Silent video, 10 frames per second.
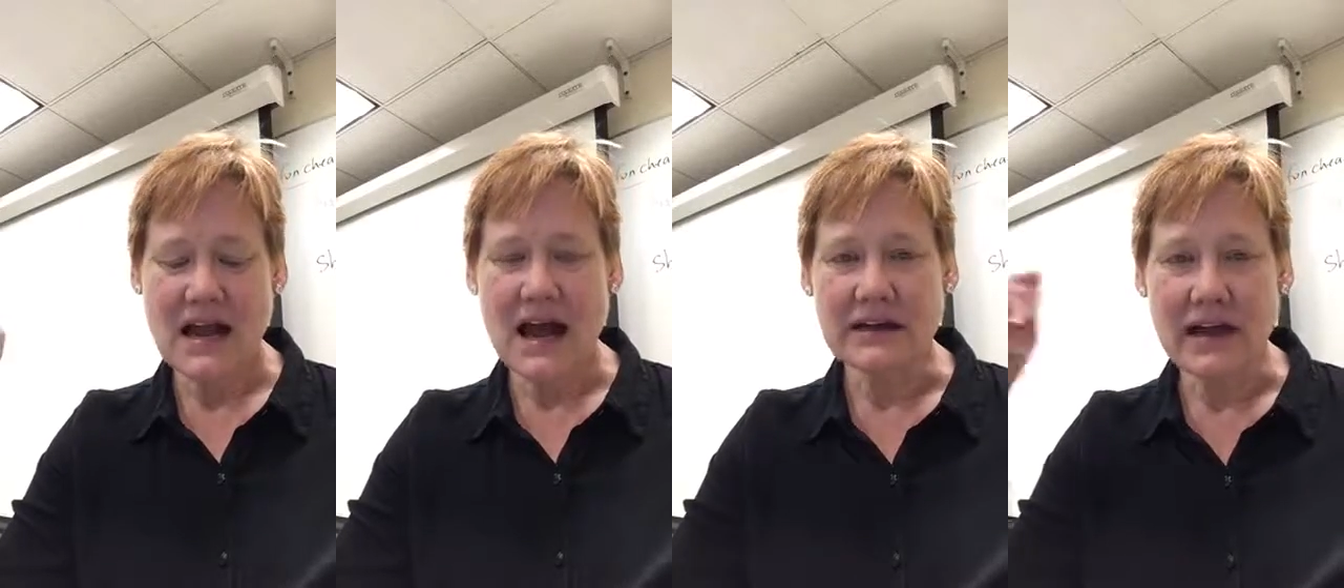
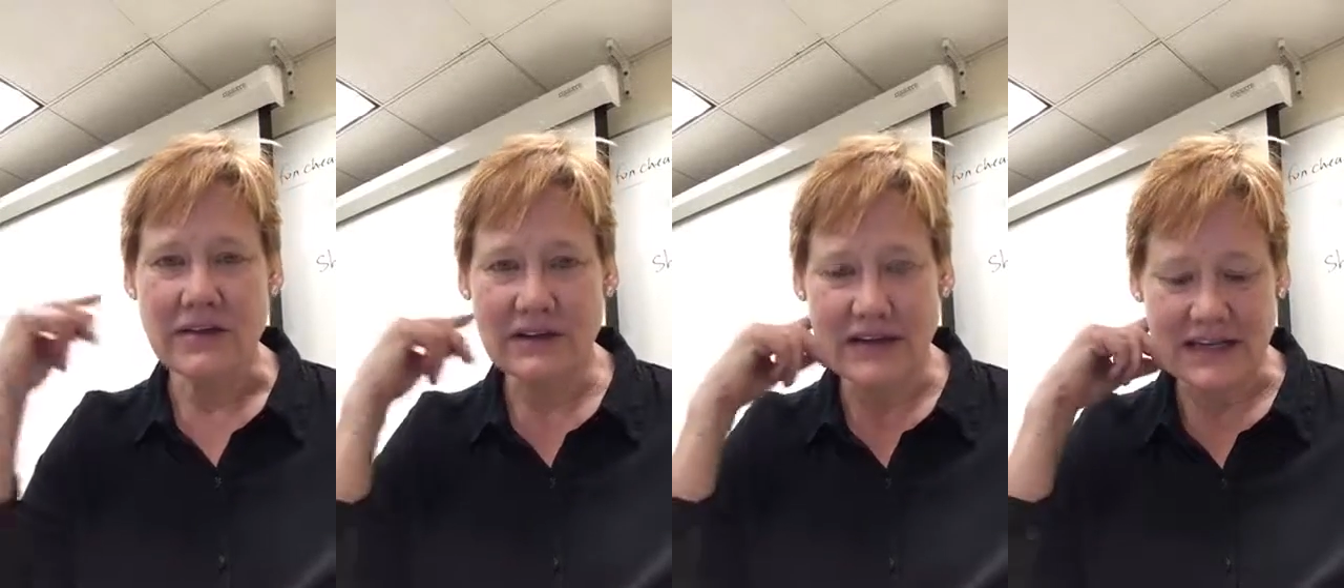
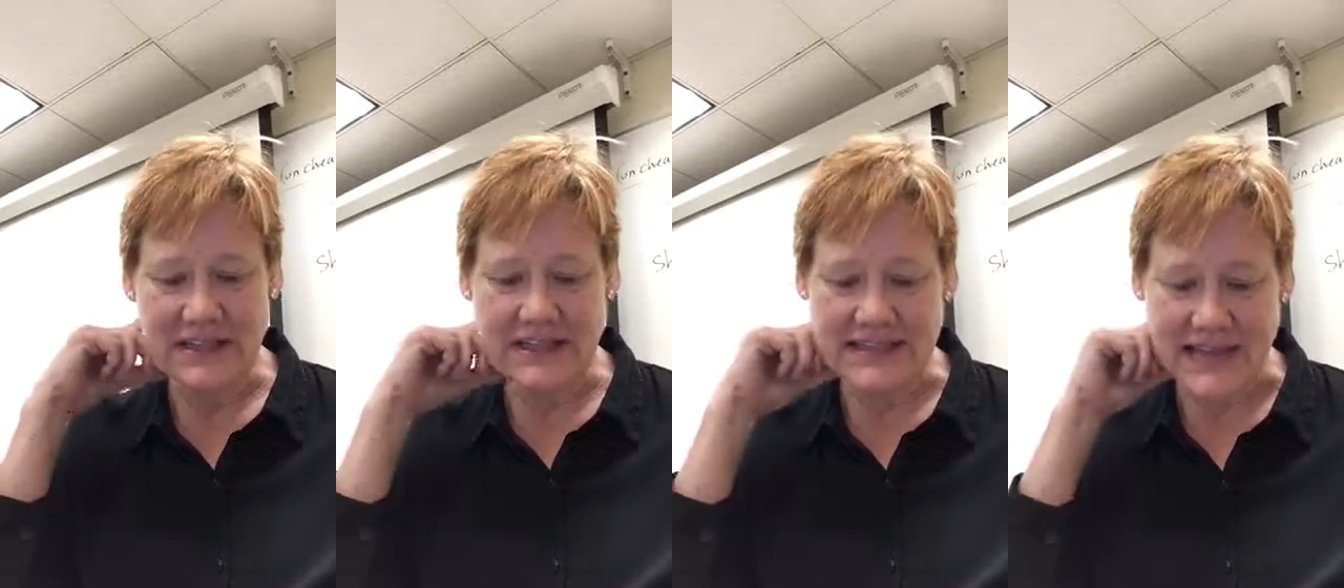Another
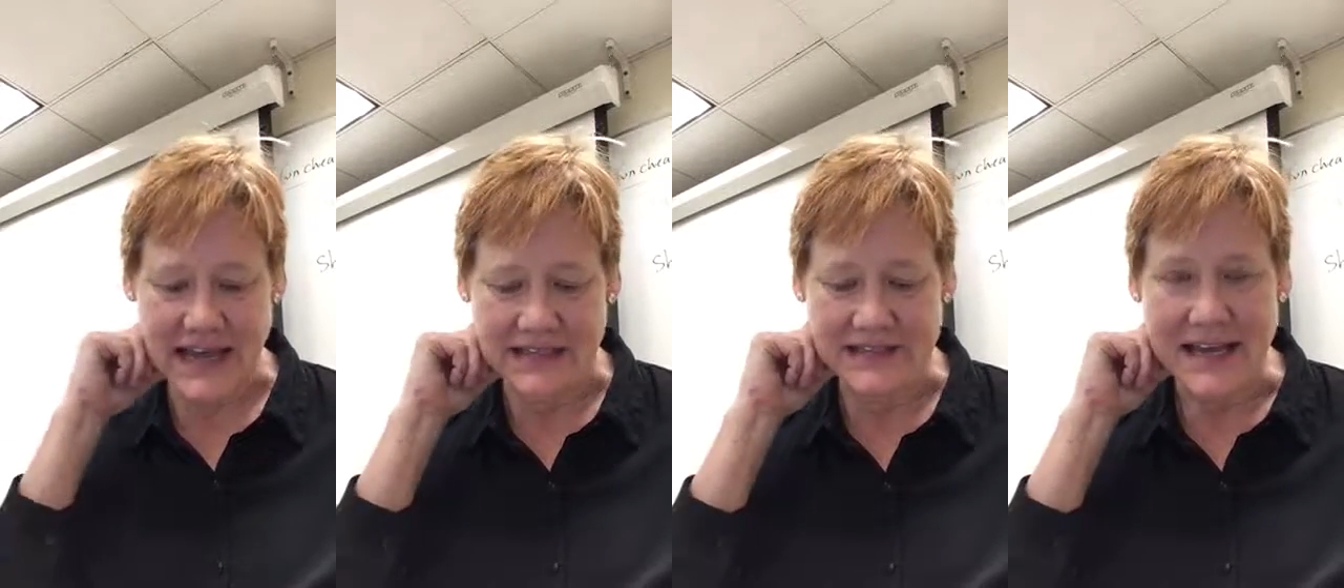legend
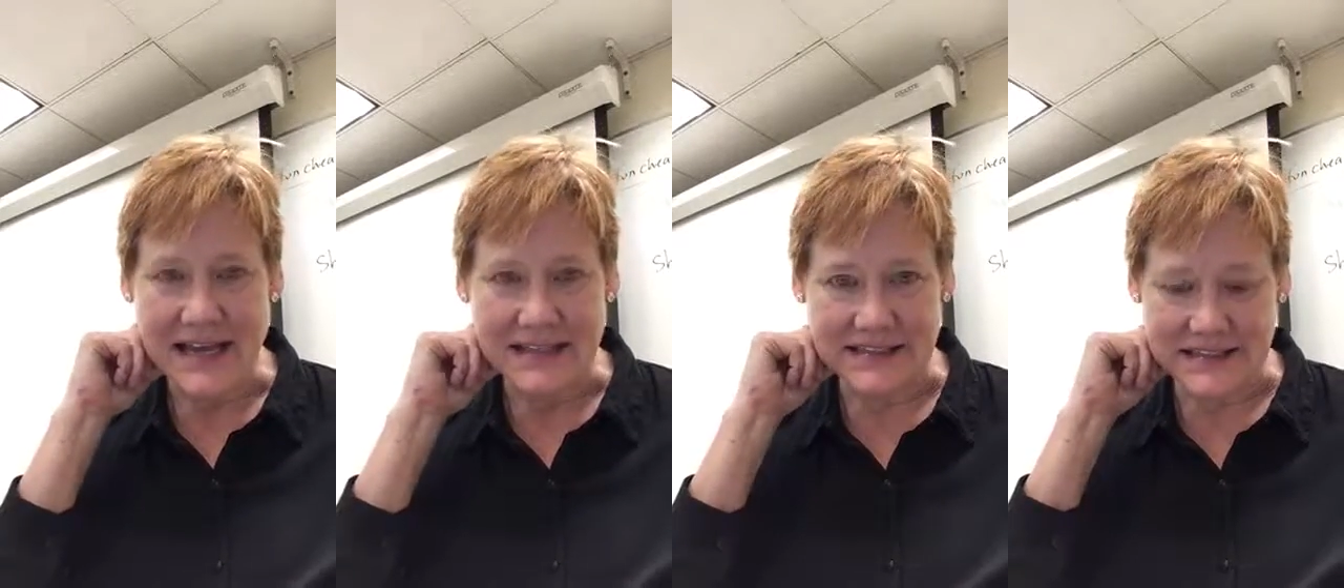says
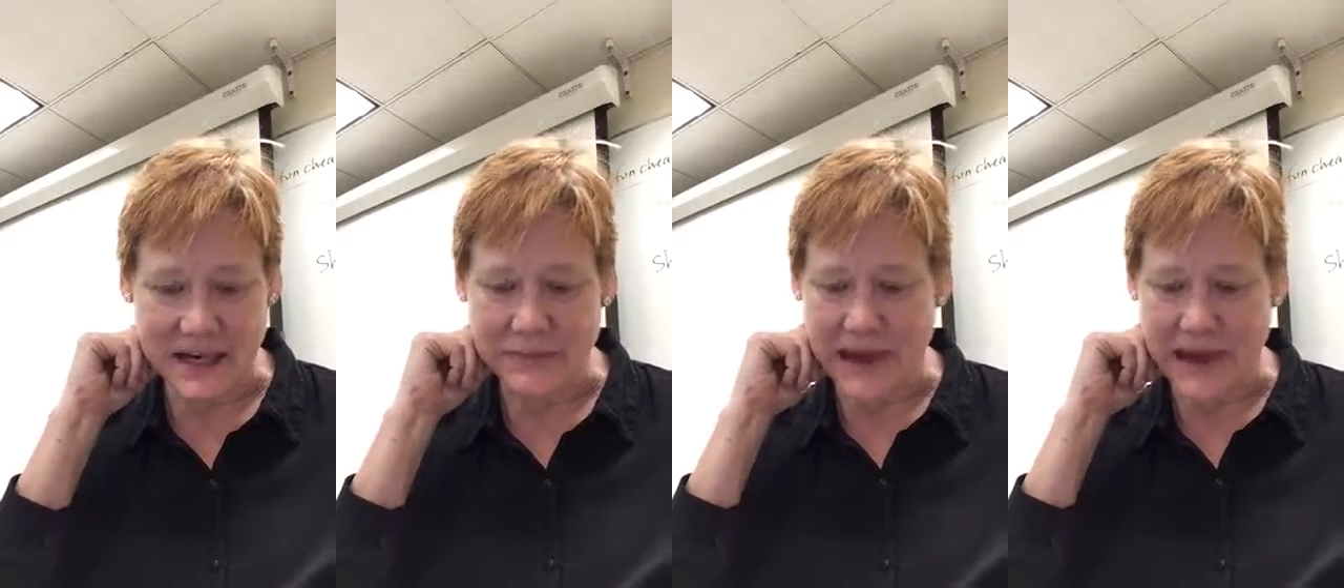that St.